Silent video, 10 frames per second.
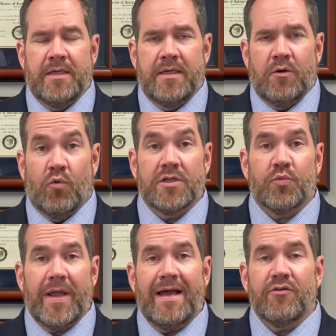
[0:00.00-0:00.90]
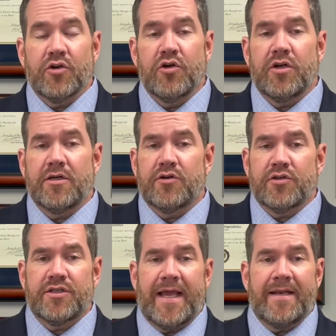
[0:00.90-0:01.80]
Once we have a good
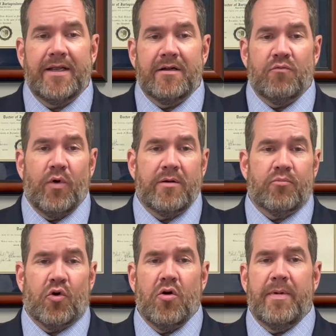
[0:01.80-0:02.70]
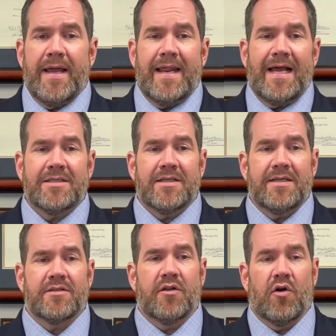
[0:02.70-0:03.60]
understanding of what probate
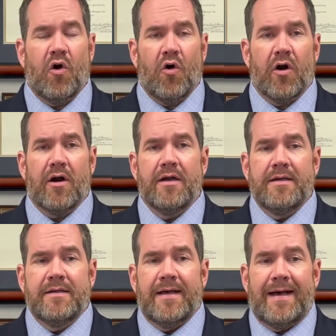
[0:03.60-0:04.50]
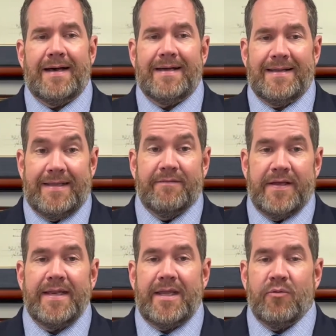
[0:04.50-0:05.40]
assets there are, if
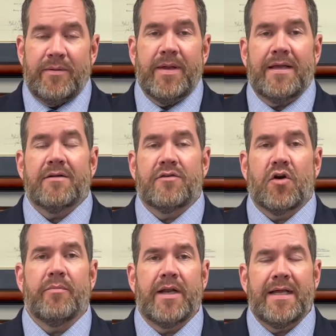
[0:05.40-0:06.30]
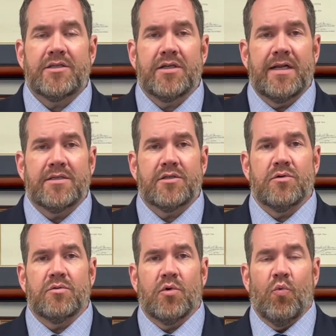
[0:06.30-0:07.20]
any, we make a determination as
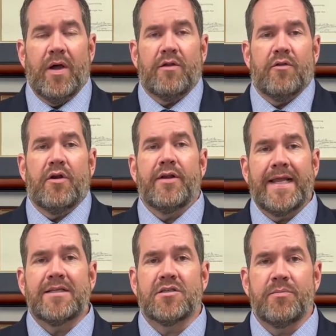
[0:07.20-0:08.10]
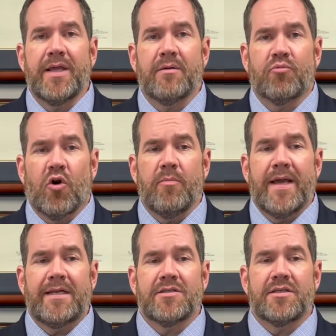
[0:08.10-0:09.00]
to whether there needs to be a
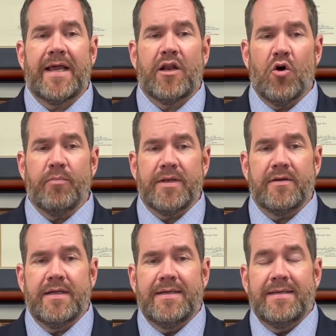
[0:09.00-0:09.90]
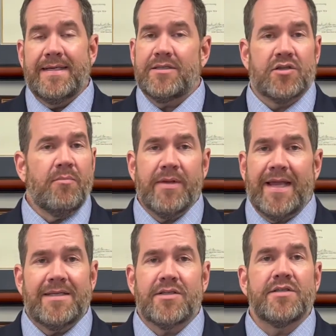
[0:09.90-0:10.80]
probate estate opened. In some
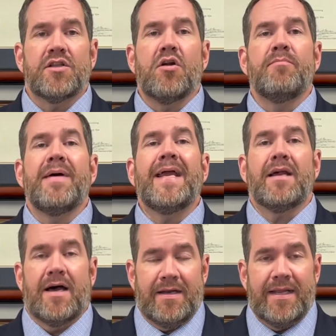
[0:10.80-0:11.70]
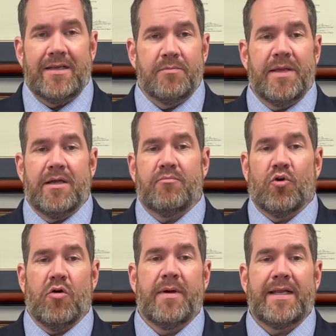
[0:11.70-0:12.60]
cases, there may not need to be a
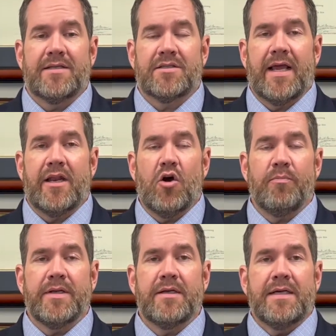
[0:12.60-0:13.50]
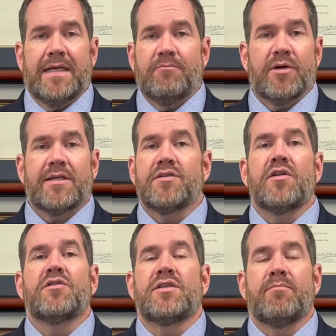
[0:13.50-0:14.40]
probate estate opened because
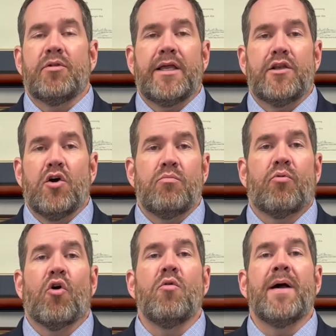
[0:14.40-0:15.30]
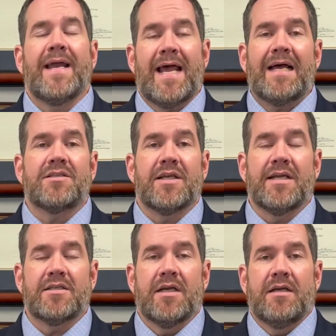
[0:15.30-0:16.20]
there's simply no probate
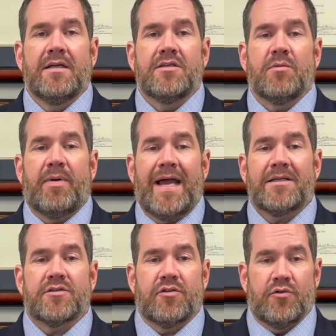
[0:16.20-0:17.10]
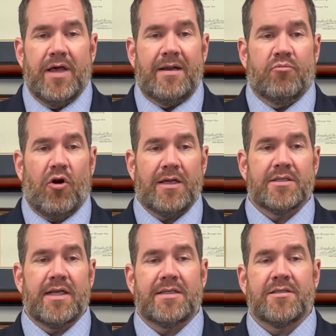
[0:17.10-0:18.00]
assets to pass through that
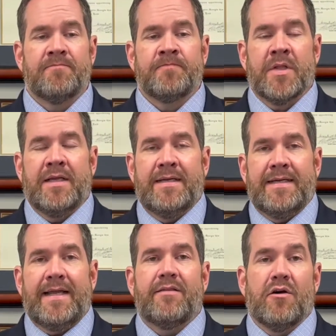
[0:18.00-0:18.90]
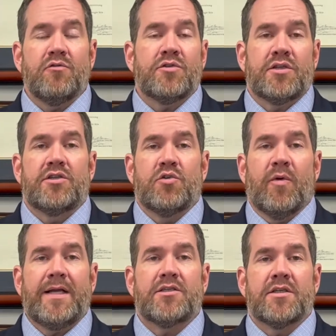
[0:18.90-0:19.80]
process. In those
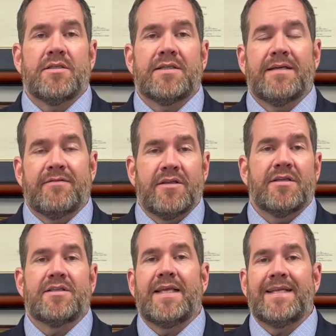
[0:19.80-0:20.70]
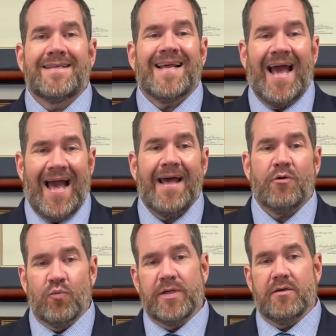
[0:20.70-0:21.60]
situations, if the decedent had a
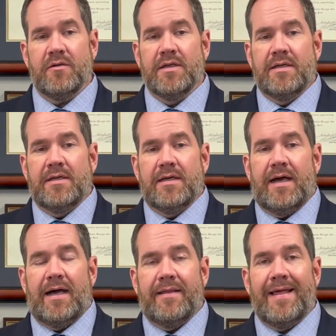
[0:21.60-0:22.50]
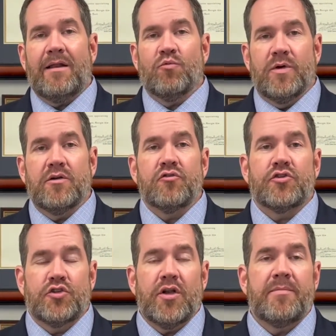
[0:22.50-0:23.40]
will, that will
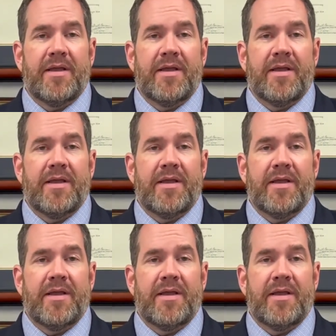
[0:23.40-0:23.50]
should be